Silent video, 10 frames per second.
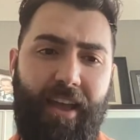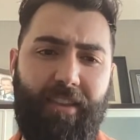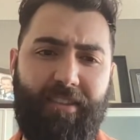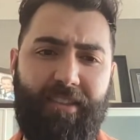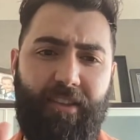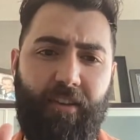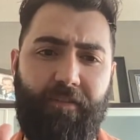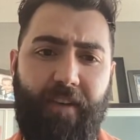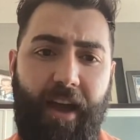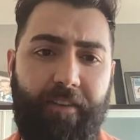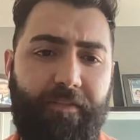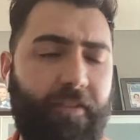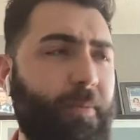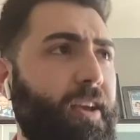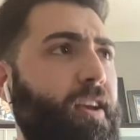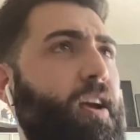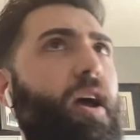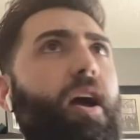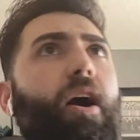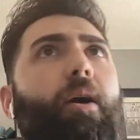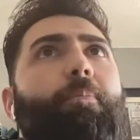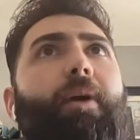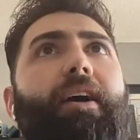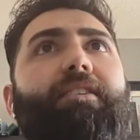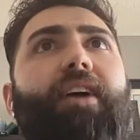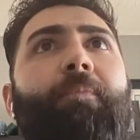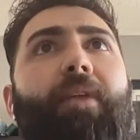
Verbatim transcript: This is year 5 for me, but